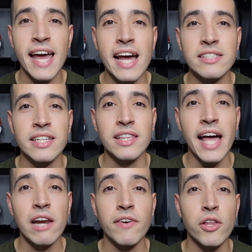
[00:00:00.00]
has that a
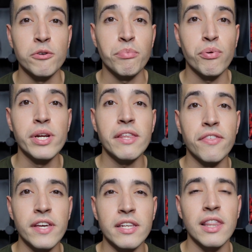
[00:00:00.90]
lot of other
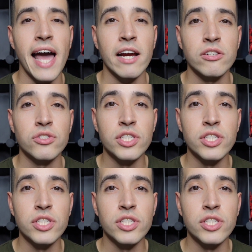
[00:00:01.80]
pre-thinned lacquers